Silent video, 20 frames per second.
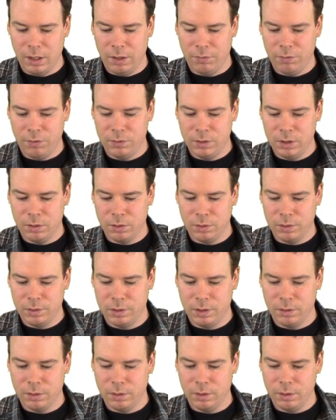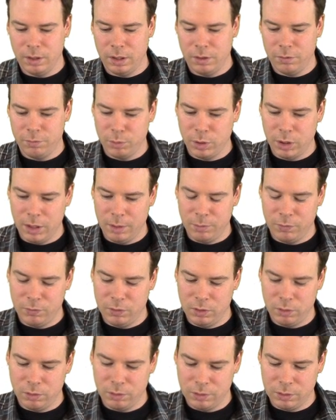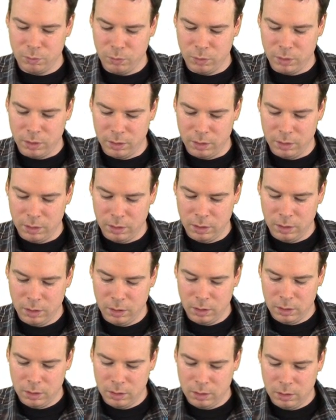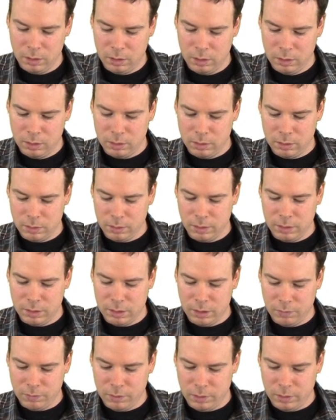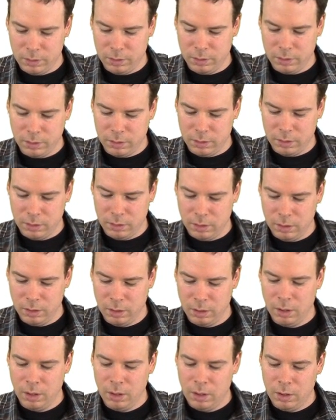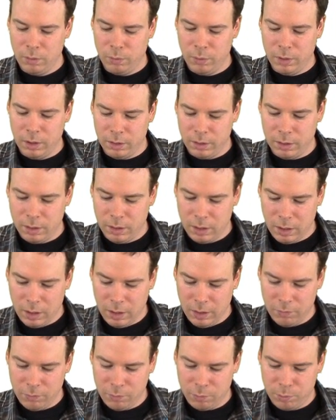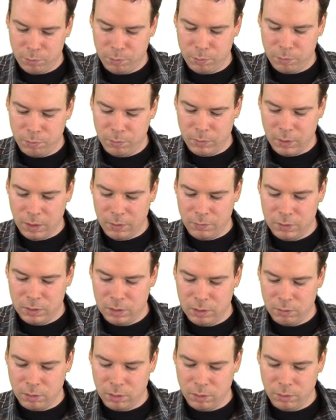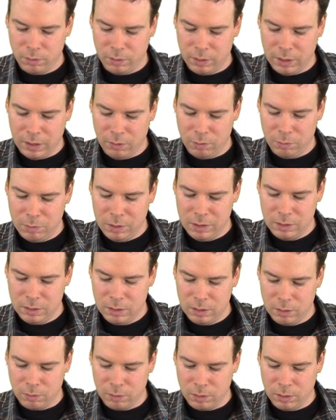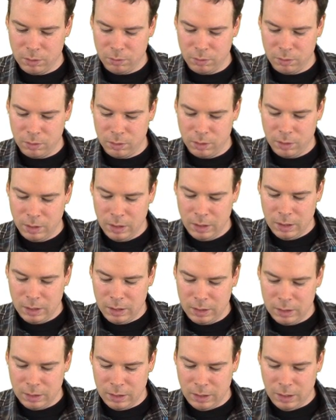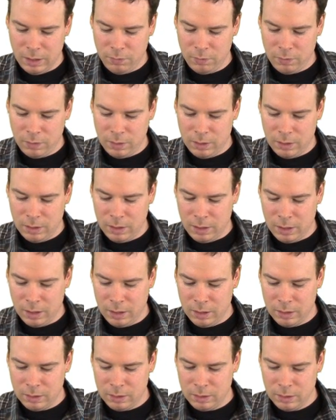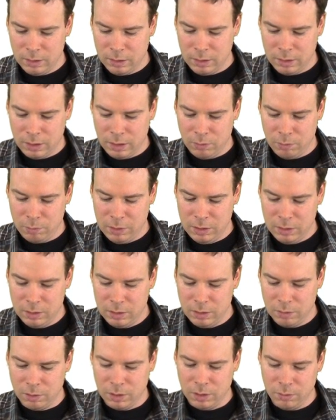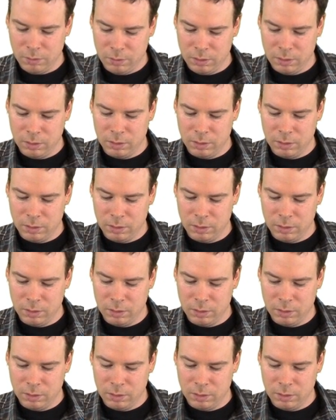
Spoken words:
F of 0 is 0 and f prime of 0 is 1. So let's have a look. Well, f of 0, that would be 0. And then f at that would be 0.